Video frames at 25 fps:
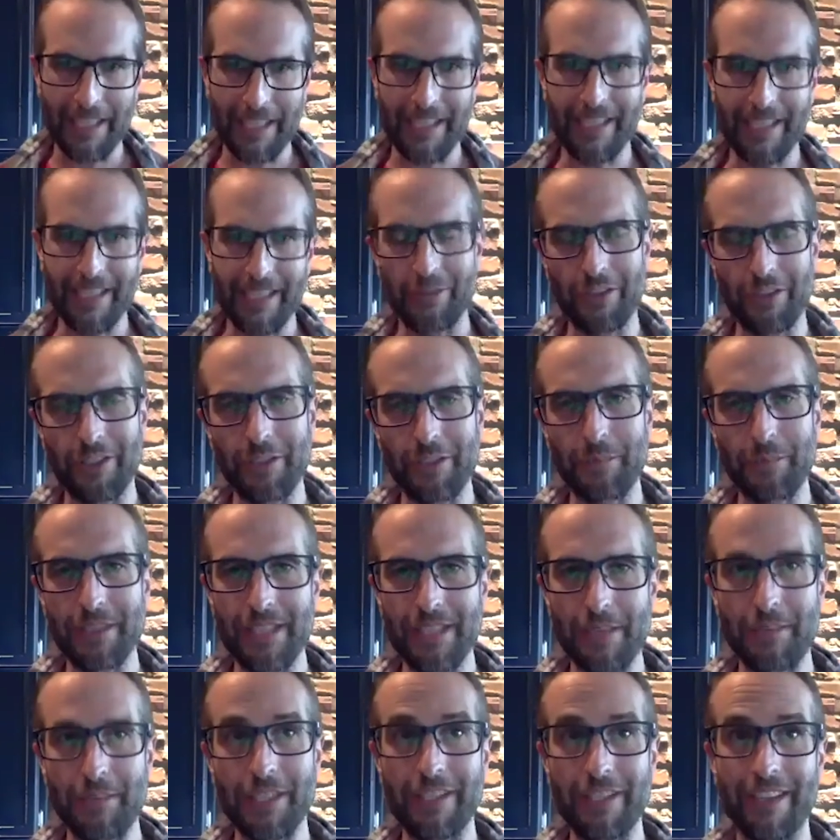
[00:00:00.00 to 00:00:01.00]
It couldn't be
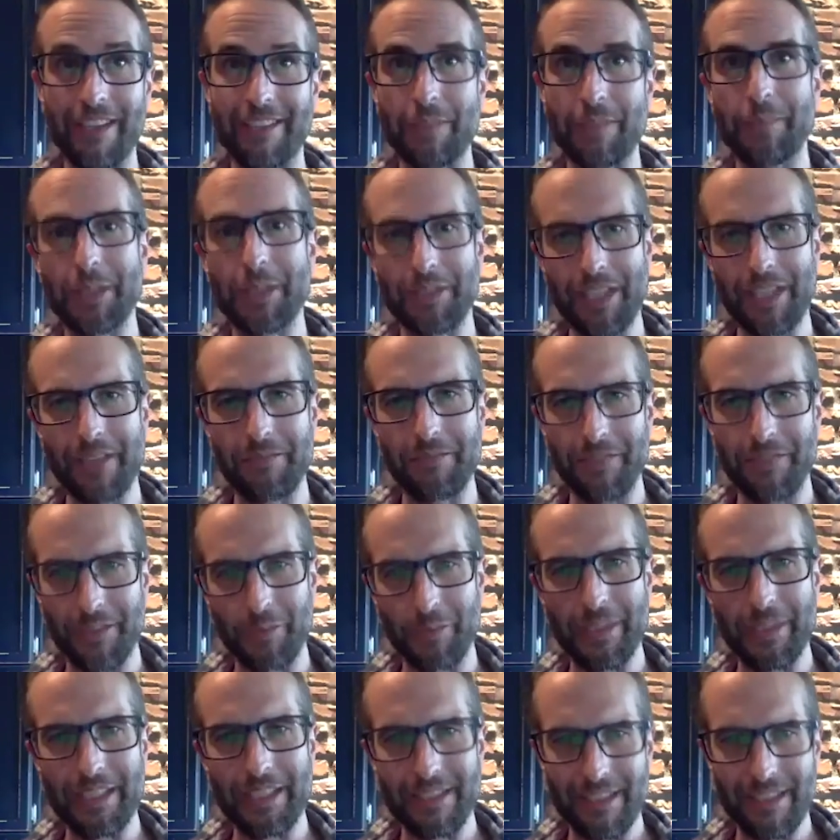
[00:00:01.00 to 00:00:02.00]
something you had to build up for
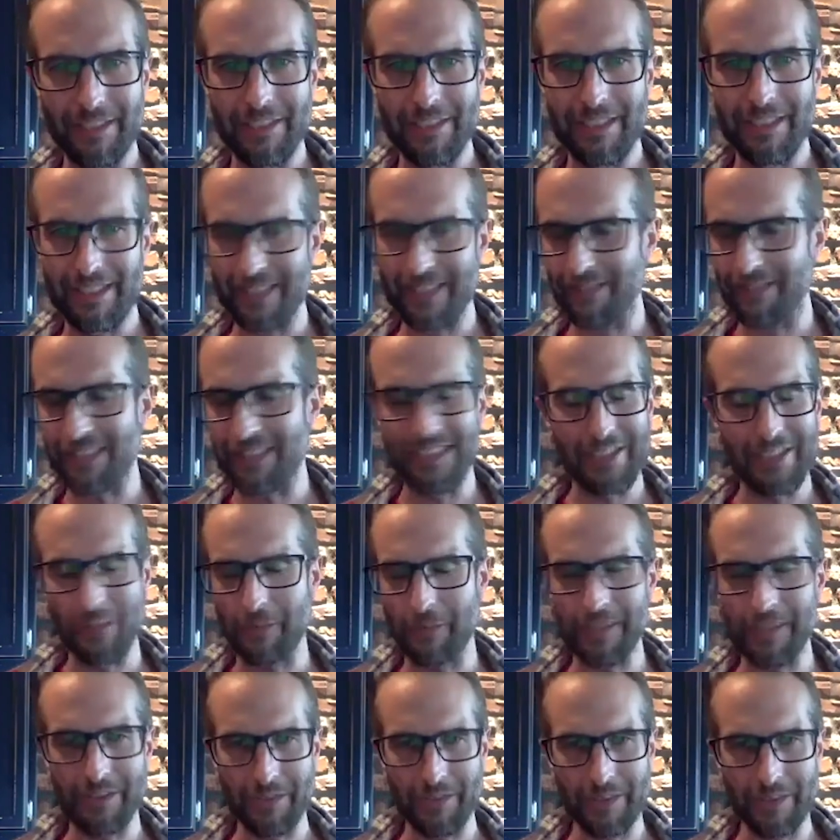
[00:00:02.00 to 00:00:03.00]
weeks in your system because
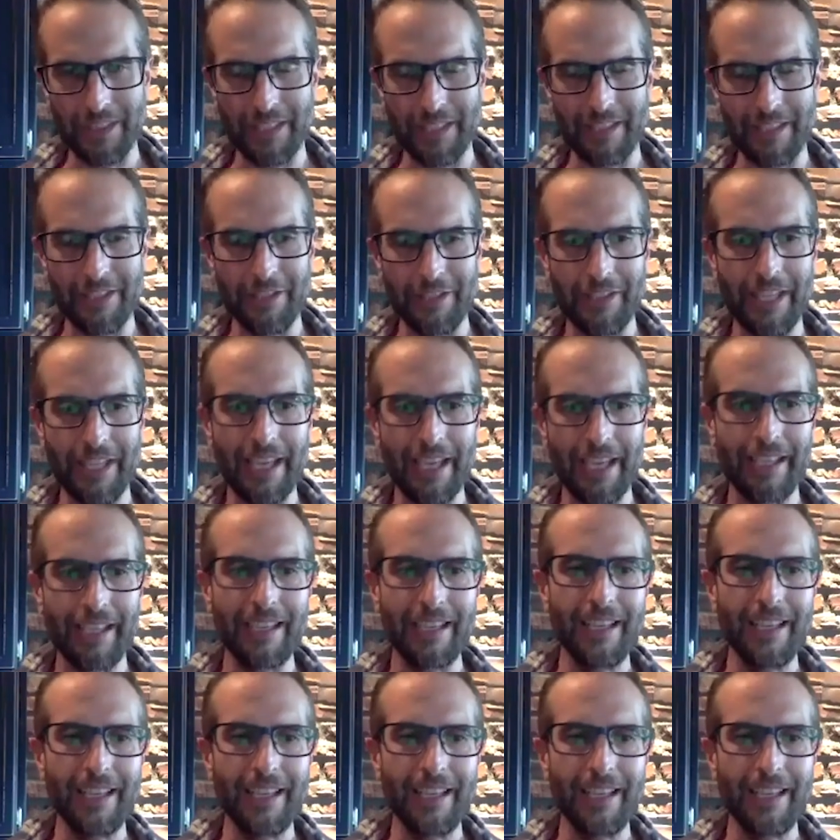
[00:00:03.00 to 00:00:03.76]
nobody's was going to do that.